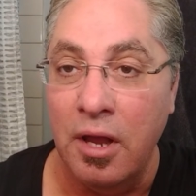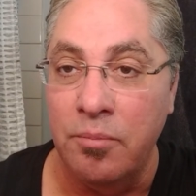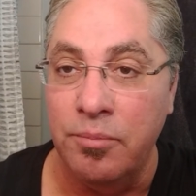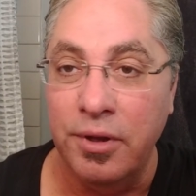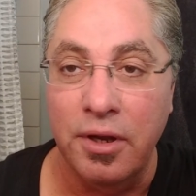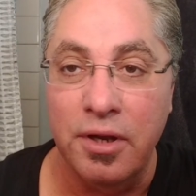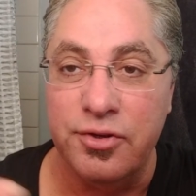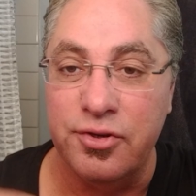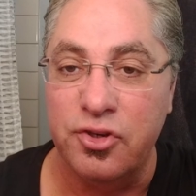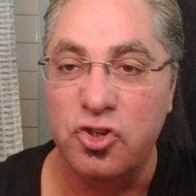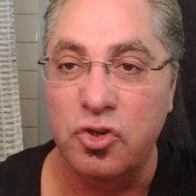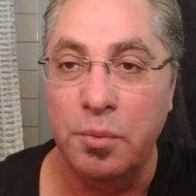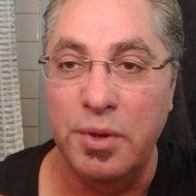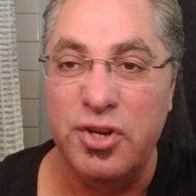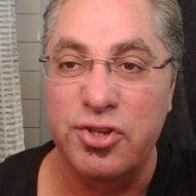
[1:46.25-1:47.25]
because there's
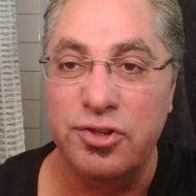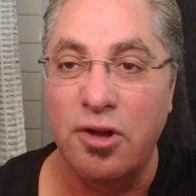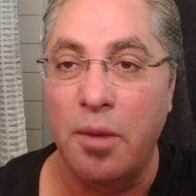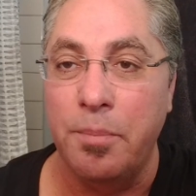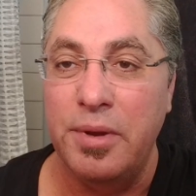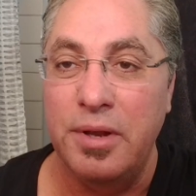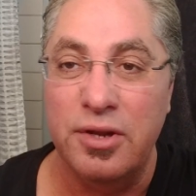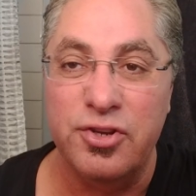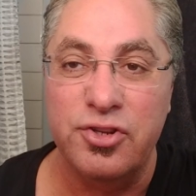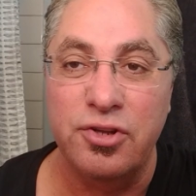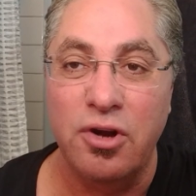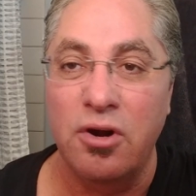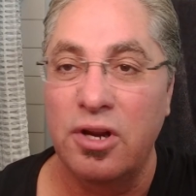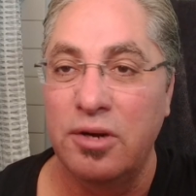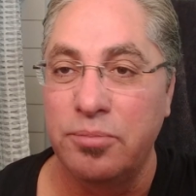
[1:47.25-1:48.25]
so many stopping and
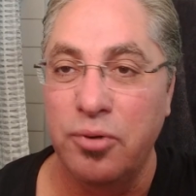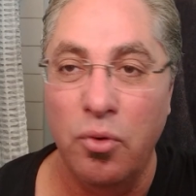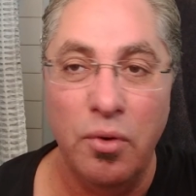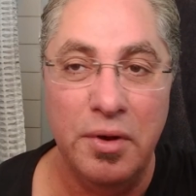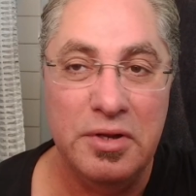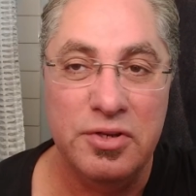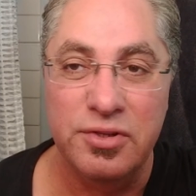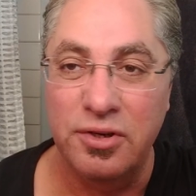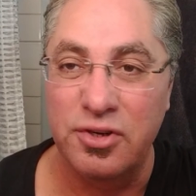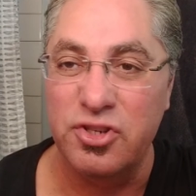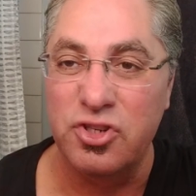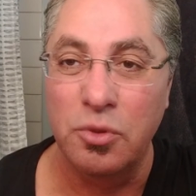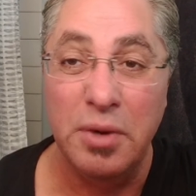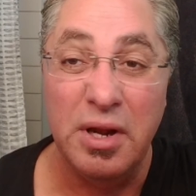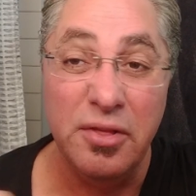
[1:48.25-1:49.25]
starting points, and there's
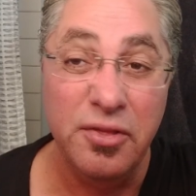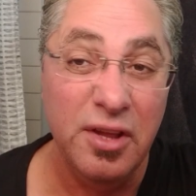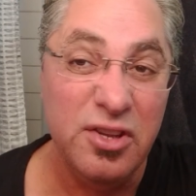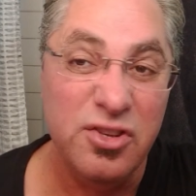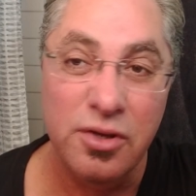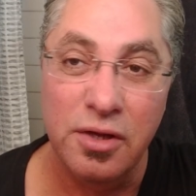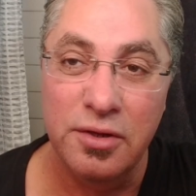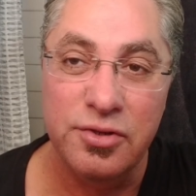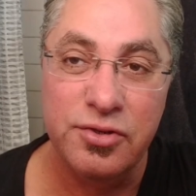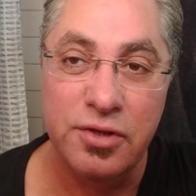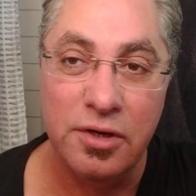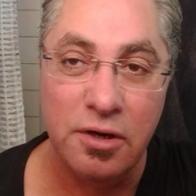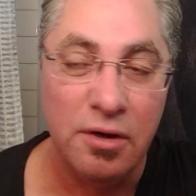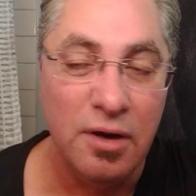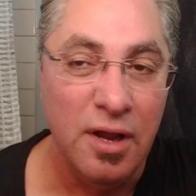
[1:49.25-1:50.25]
so many things to
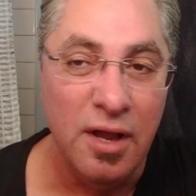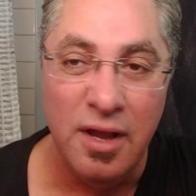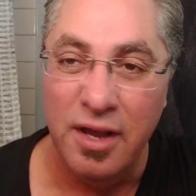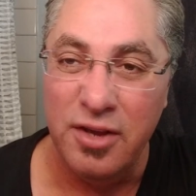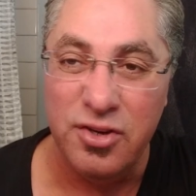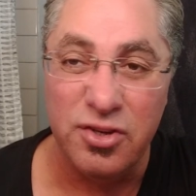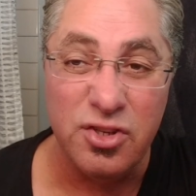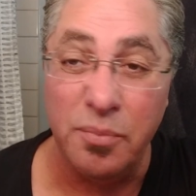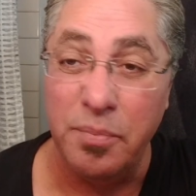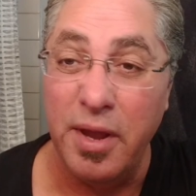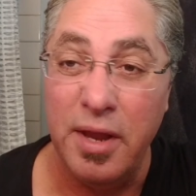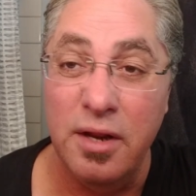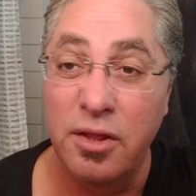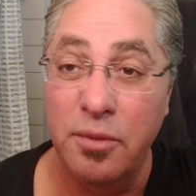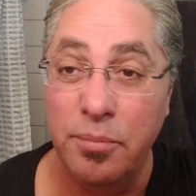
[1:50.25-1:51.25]
consider. It's just a
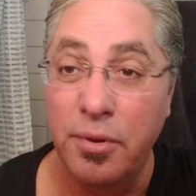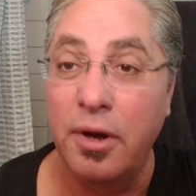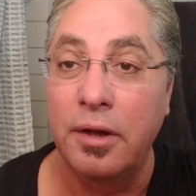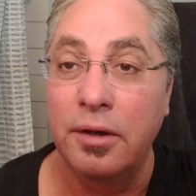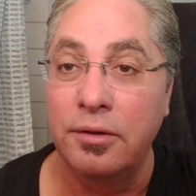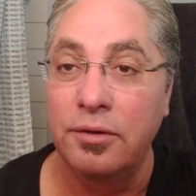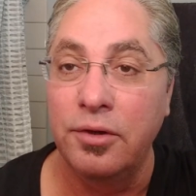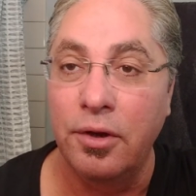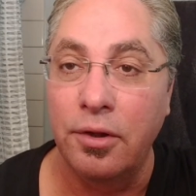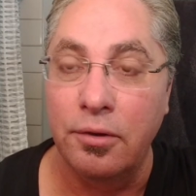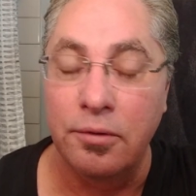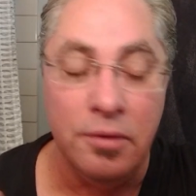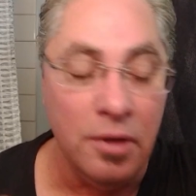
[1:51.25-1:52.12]
pain in the butt, you know.